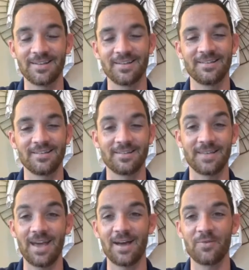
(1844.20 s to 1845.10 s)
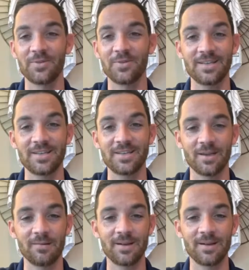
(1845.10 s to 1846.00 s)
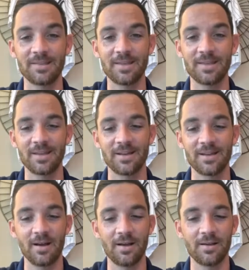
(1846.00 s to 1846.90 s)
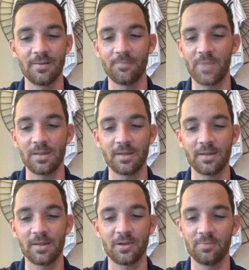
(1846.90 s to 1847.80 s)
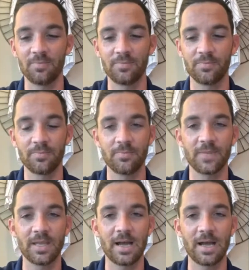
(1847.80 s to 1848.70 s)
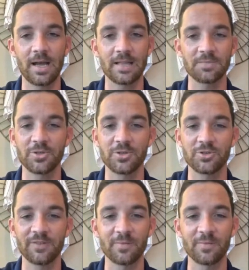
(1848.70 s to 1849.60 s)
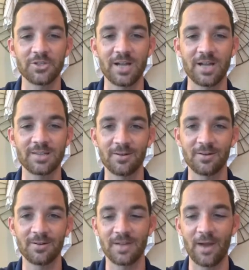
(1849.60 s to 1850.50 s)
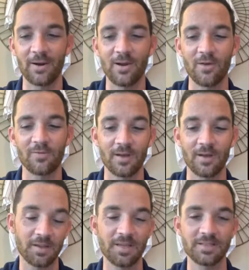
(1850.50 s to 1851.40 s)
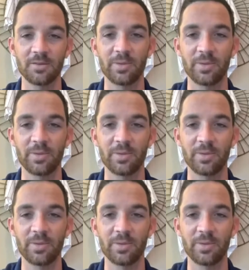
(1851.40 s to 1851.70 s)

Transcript: Yeah, I would say so, and I think that they got some chemistry from the Jets that'll carry over. I think he's a good fit this year.